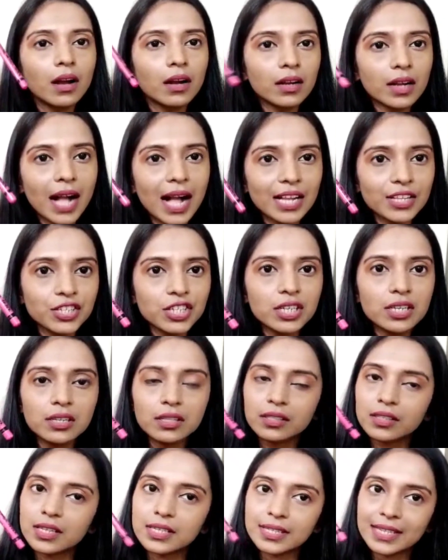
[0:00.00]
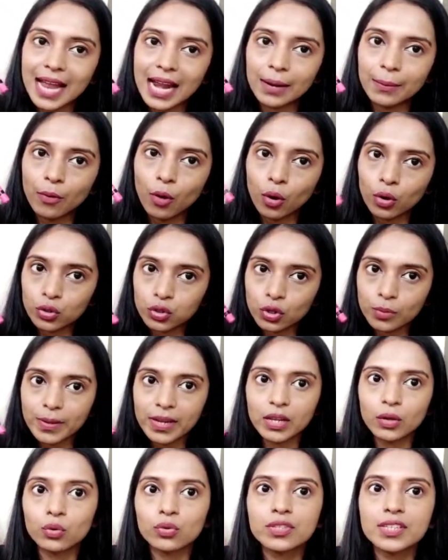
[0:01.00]
Kajal. This can also
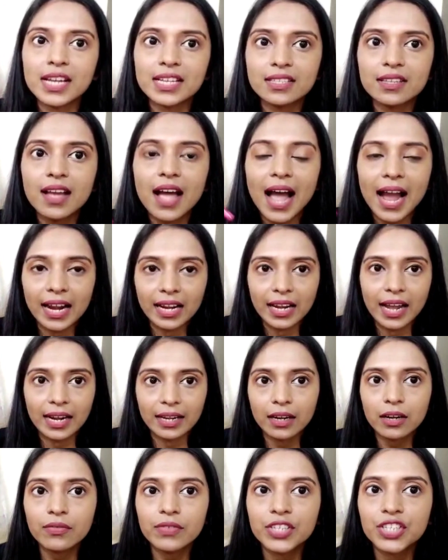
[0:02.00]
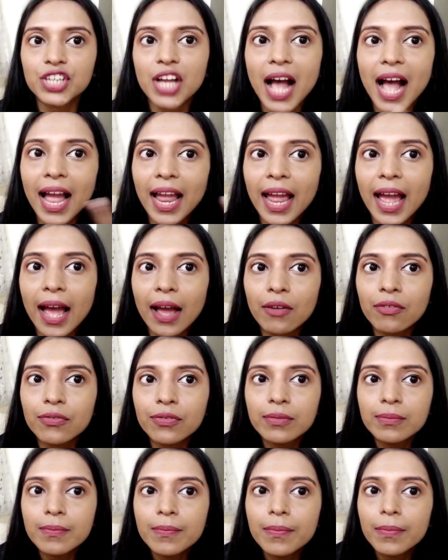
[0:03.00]
be used as an eyeliner, which I
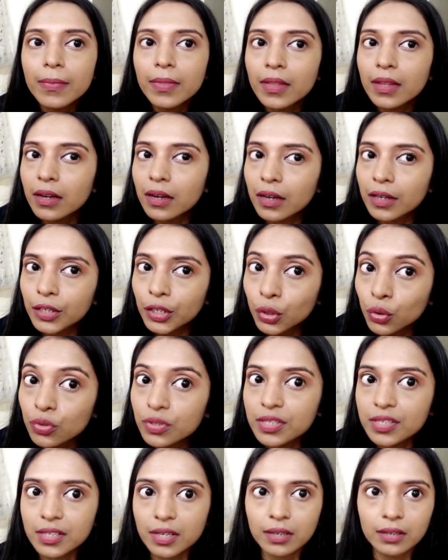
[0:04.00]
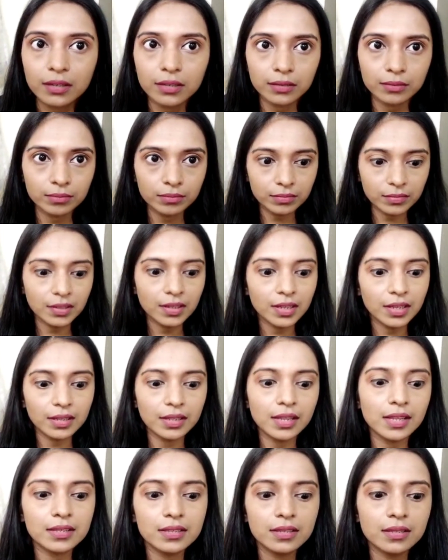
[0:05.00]
have used
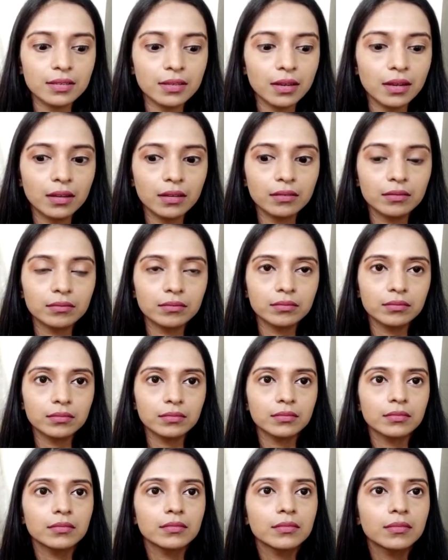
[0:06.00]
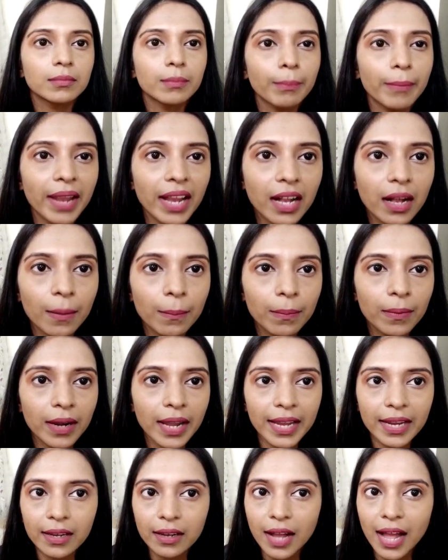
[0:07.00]
in this makeup.
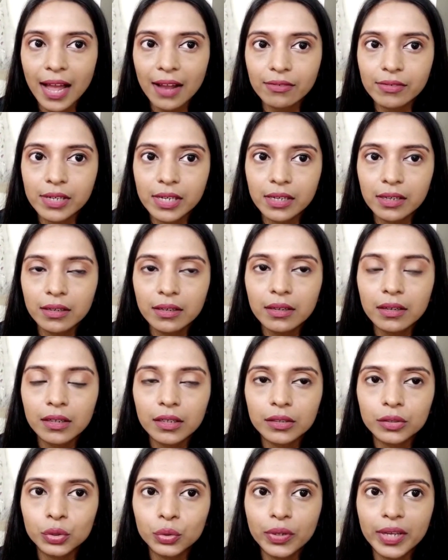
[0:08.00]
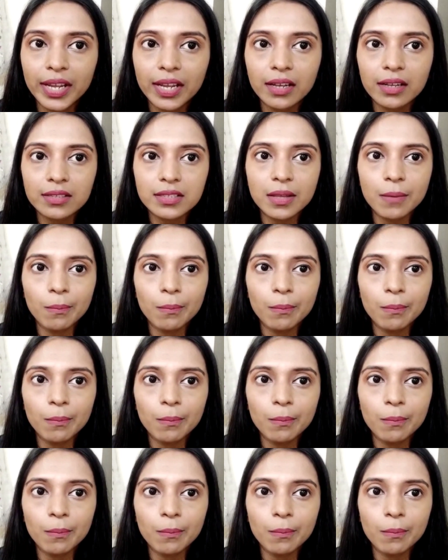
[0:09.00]
Like I have done today a